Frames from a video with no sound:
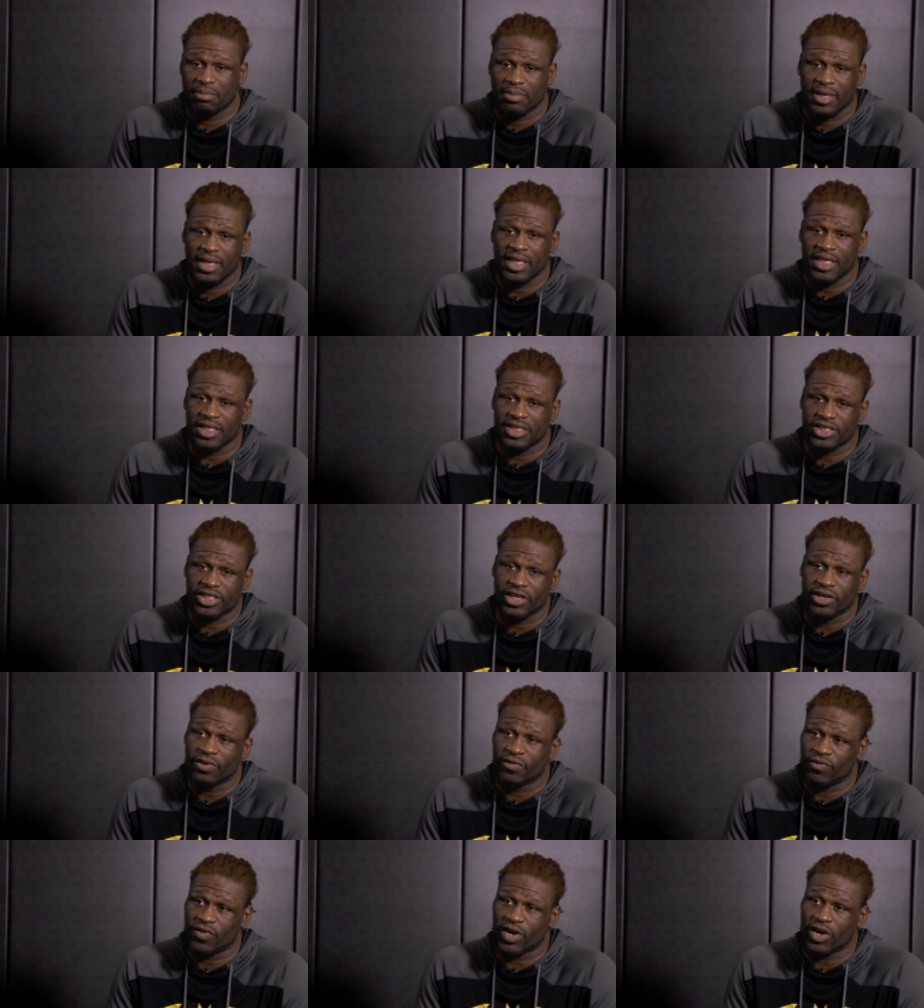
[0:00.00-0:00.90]
he
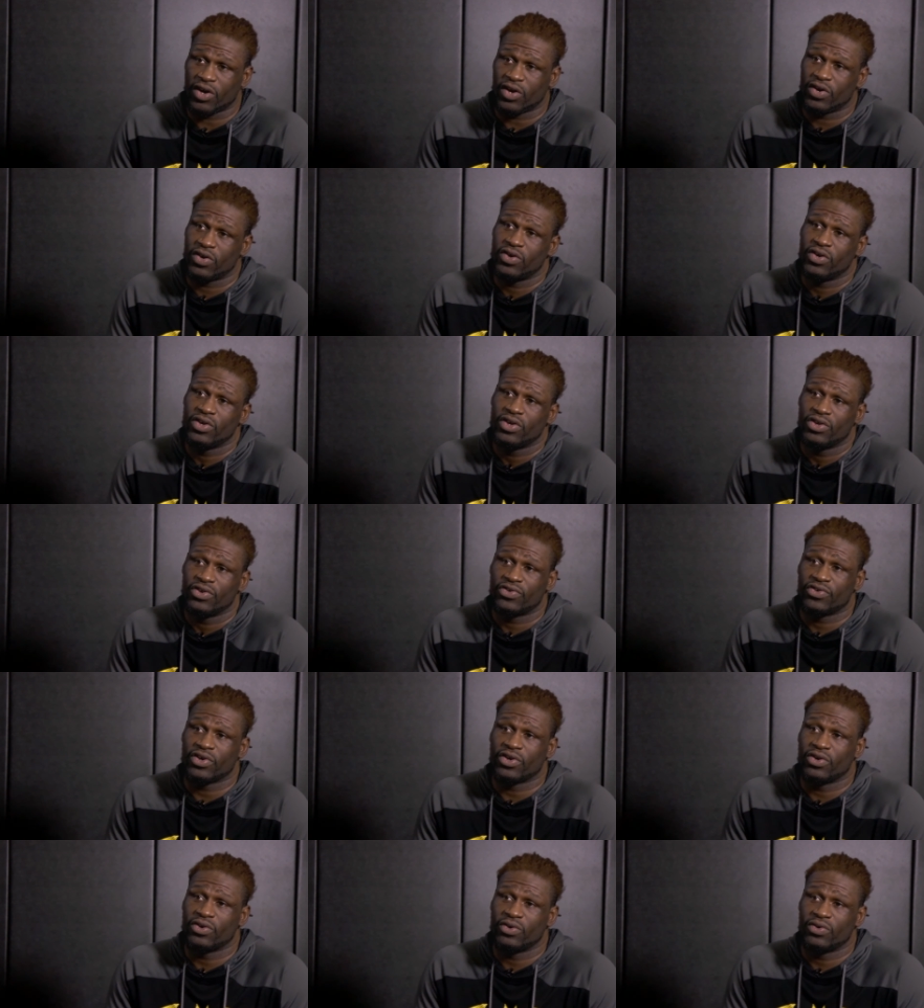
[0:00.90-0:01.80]
shall fall.
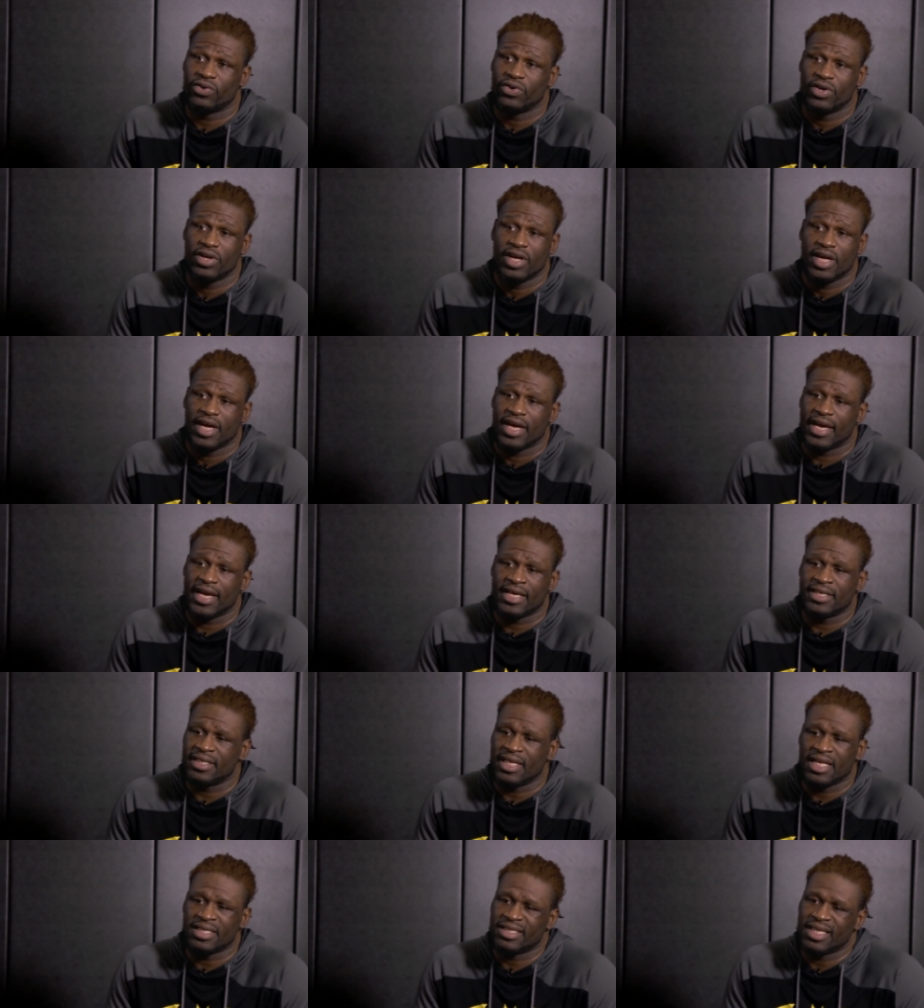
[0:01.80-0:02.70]
So
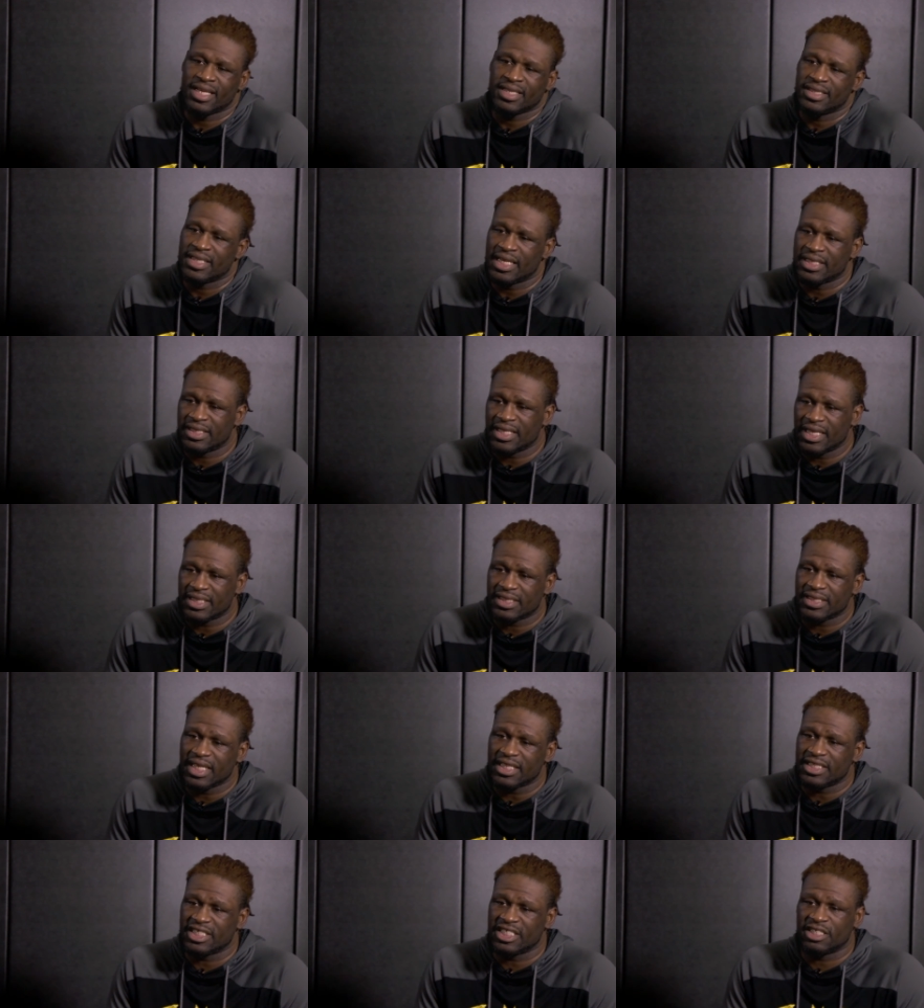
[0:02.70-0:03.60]
there's
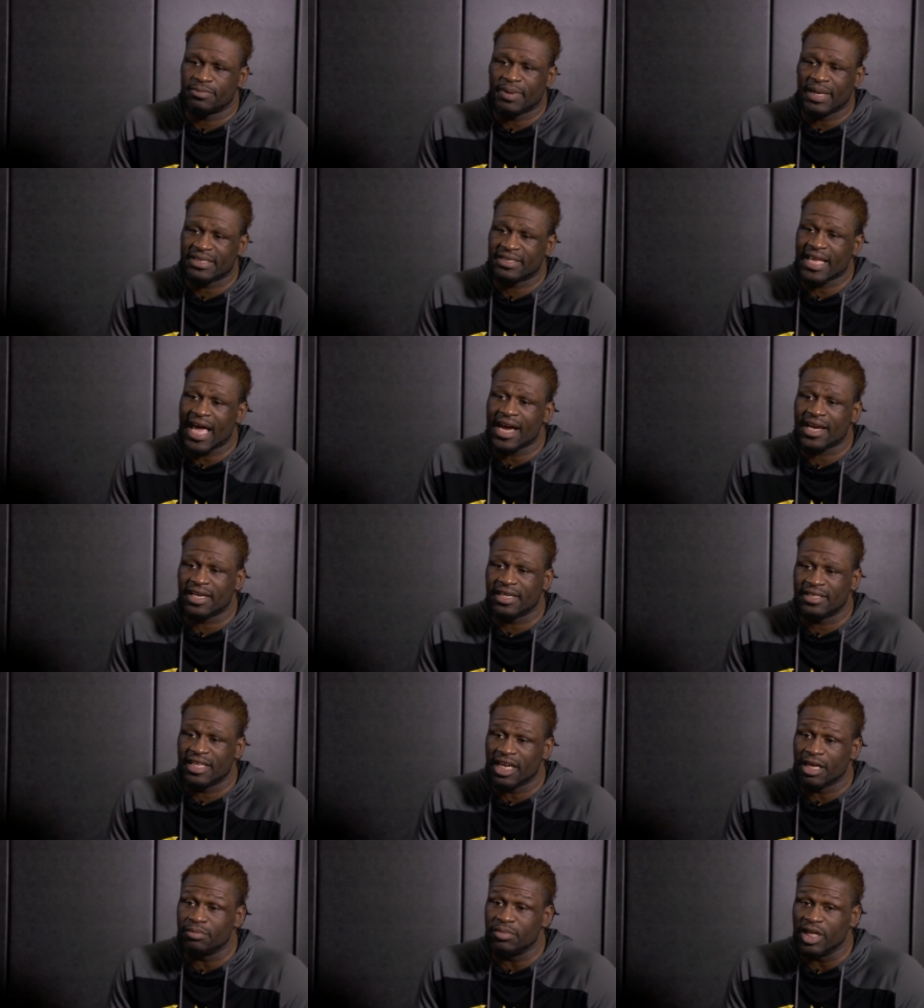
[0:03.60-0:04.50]
nothing spectacular
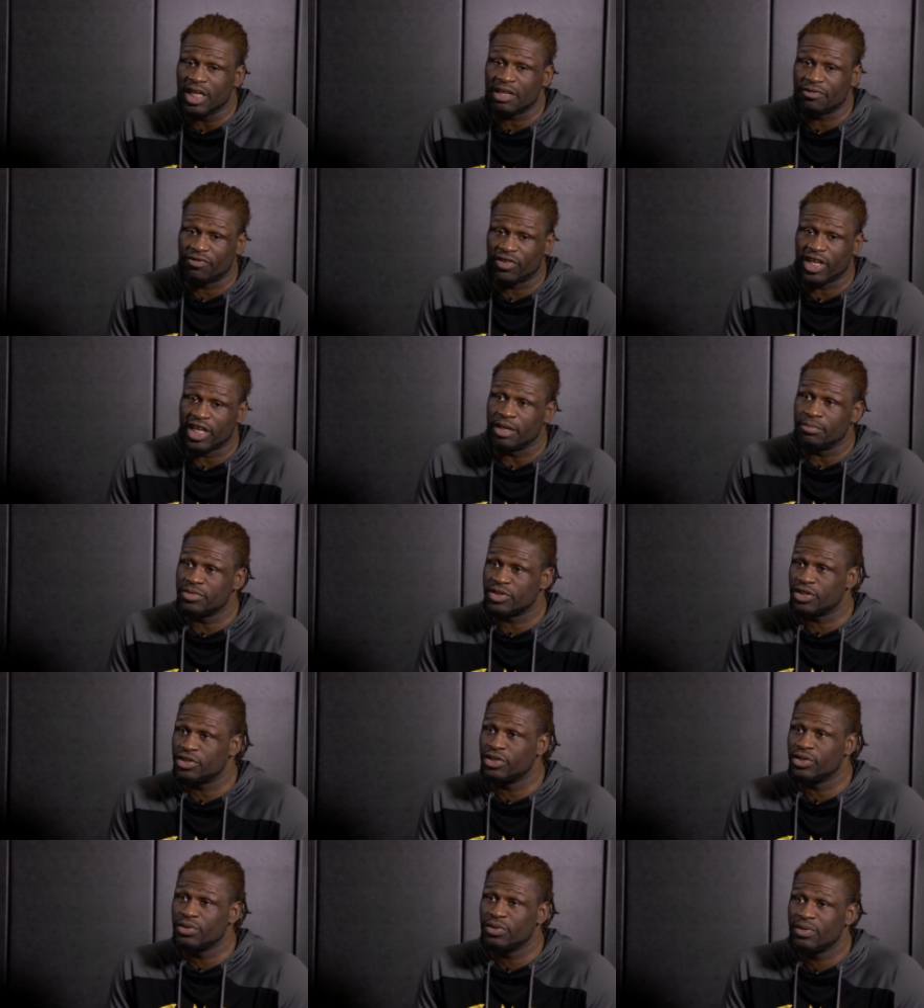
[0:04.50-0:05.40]
that I'm looking for him to
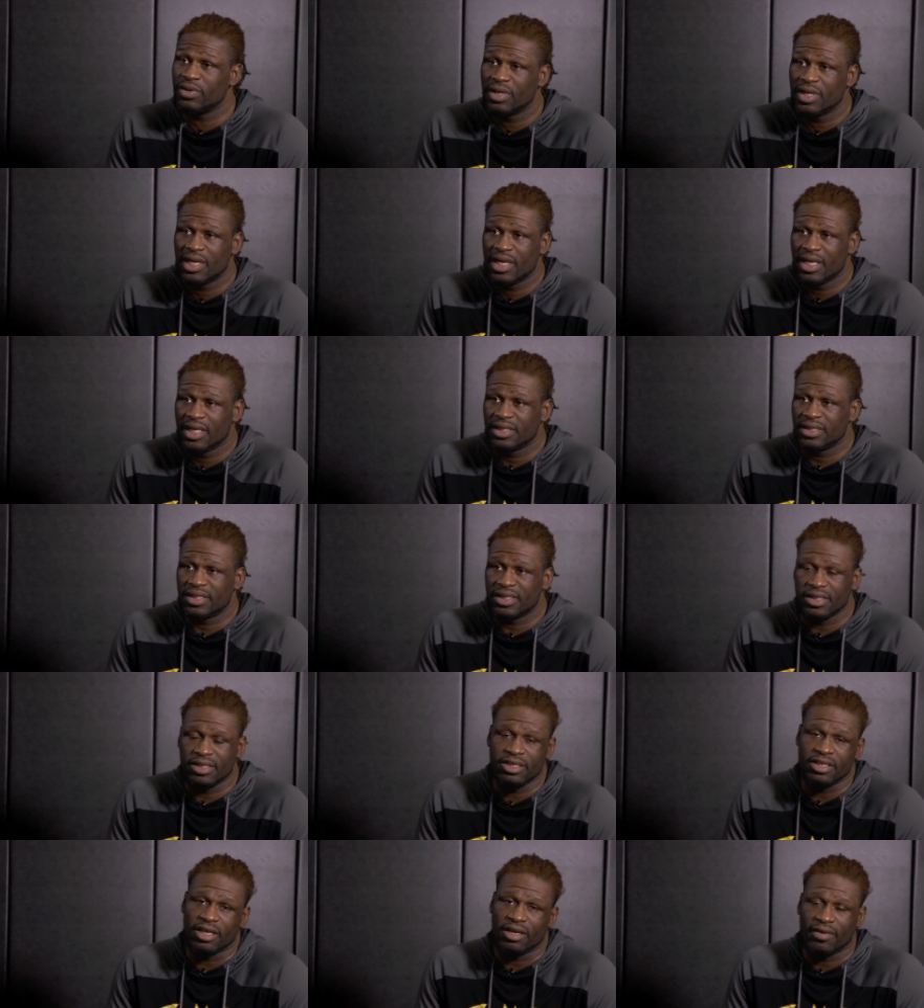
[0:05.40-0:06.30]
do.
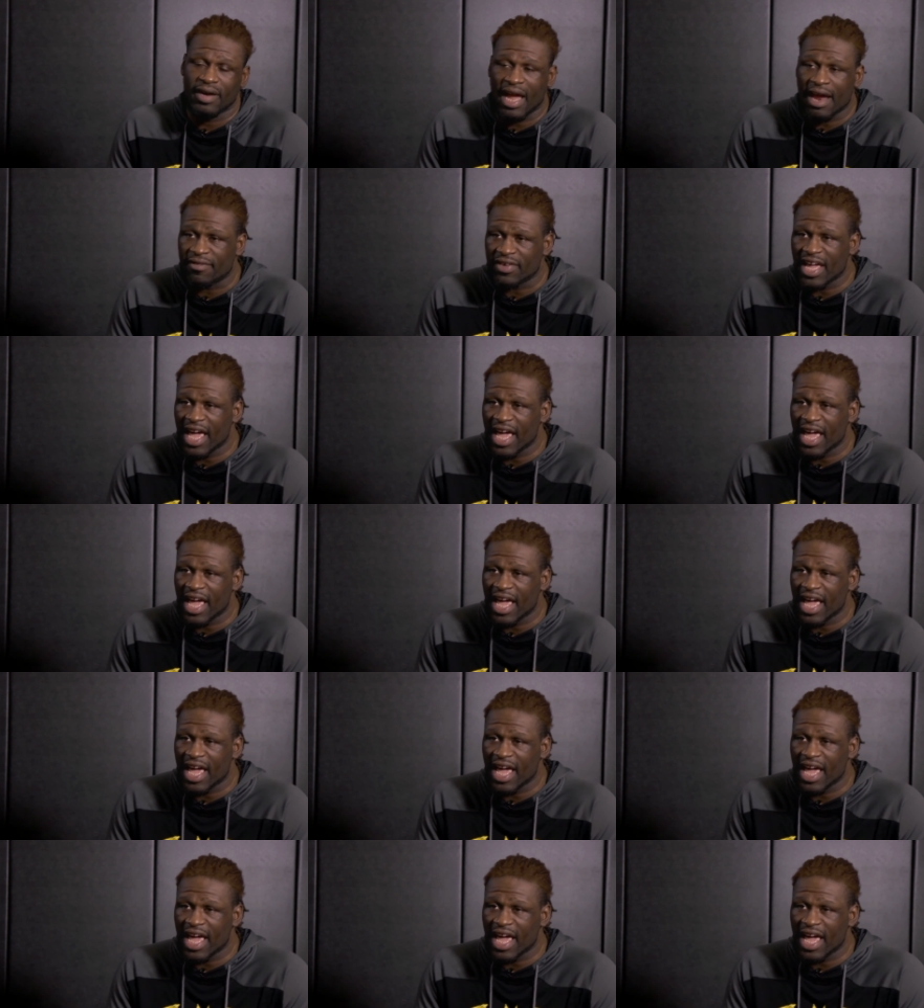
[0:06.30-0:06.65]
You know, every